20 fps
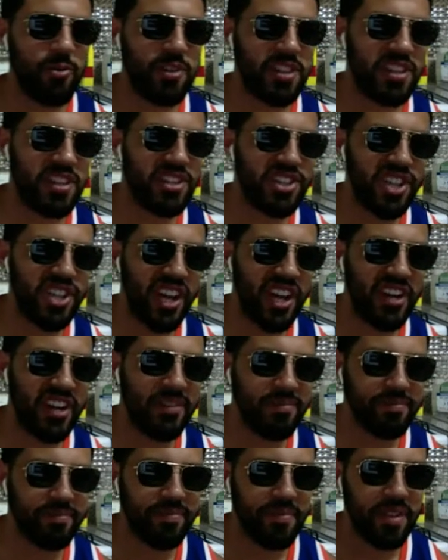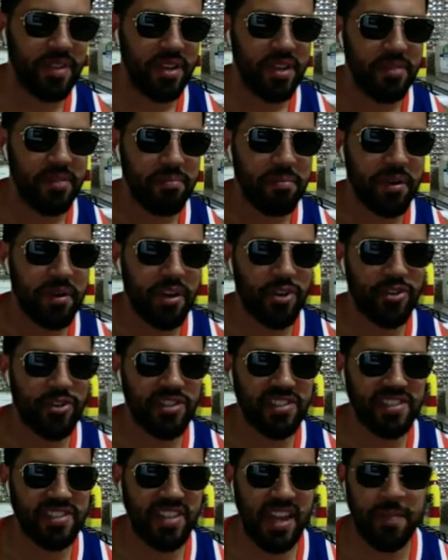with the chair, but
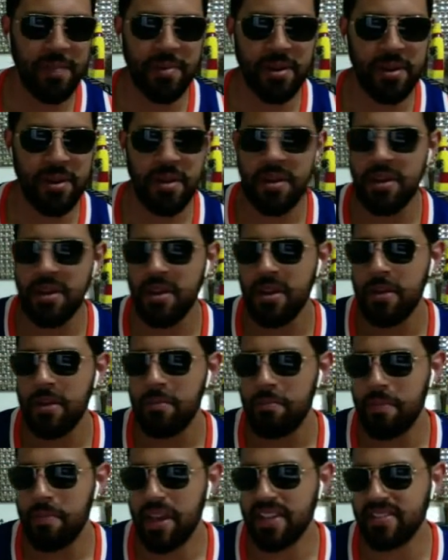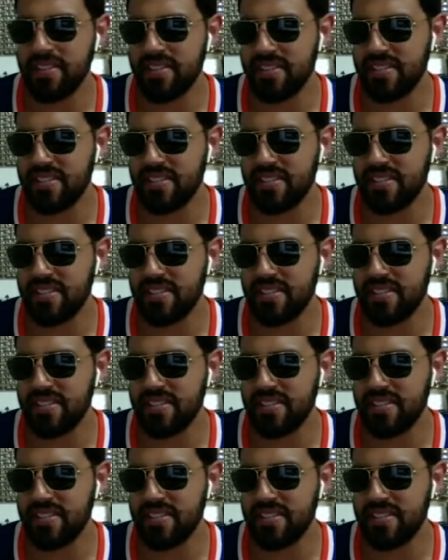Chris Sabin makes the